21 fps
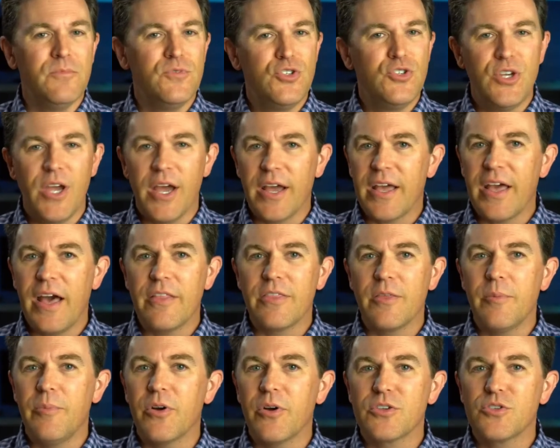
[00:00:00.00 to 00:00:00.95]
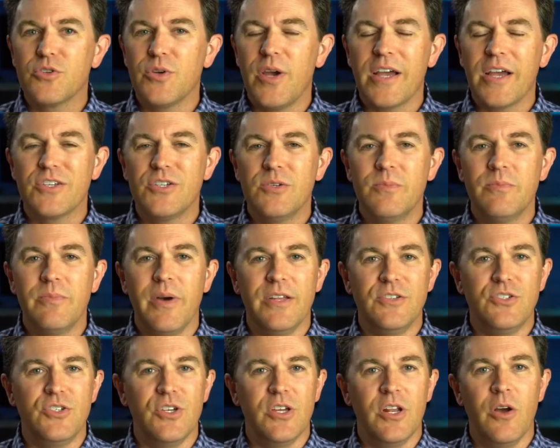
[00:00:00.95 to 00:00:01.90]
Check out the book Traction by
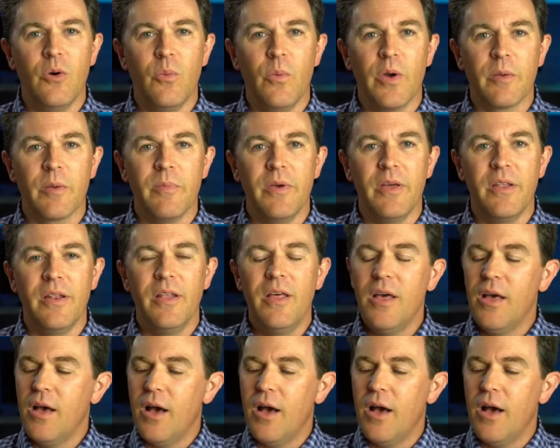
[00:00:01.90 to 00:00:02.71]
Gino Wickman.